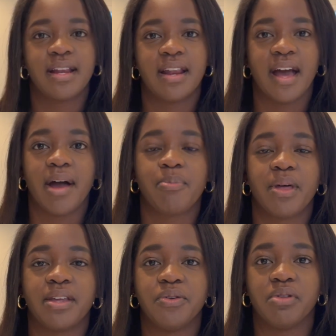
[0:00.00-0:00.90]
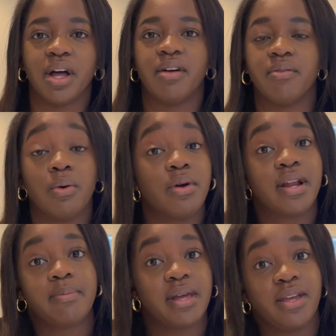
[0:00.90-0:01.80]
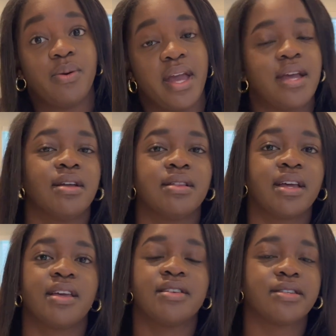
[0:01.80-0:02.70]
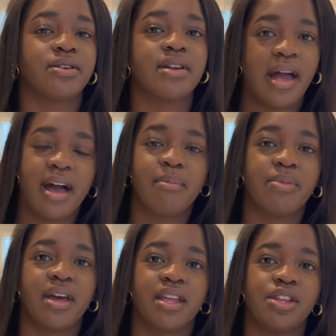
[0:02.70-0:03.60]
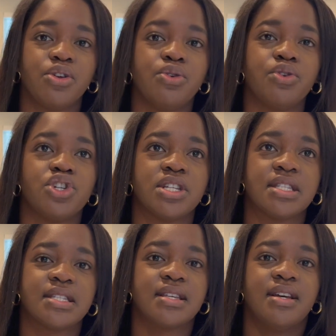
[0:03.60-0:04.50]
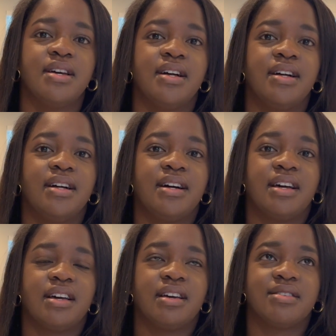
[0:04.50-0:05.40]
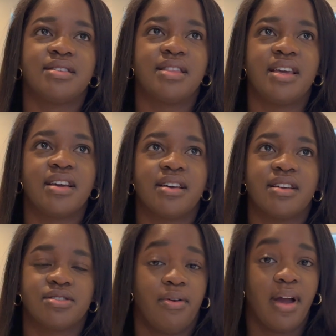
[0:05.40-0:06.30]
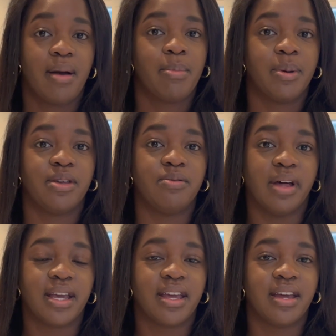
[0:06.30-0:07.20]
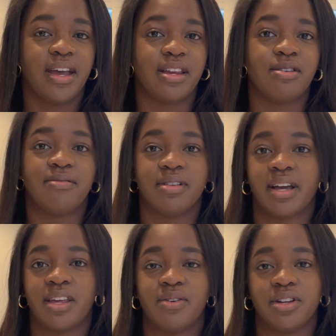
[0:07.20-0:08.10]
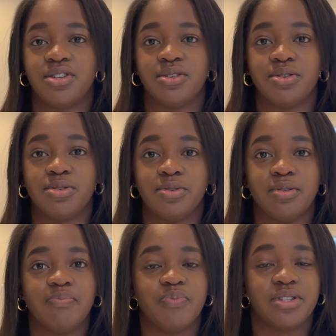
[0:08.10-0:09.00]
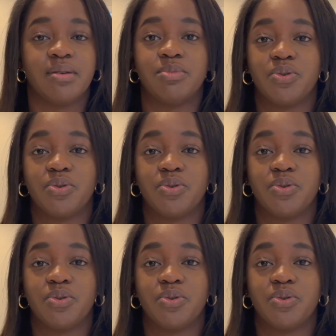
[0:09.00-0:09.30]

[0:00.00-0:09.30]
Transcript: an app that you love or an app that you hate. Like, is there an app that you just think is crap, but you like it and you feel like you could do some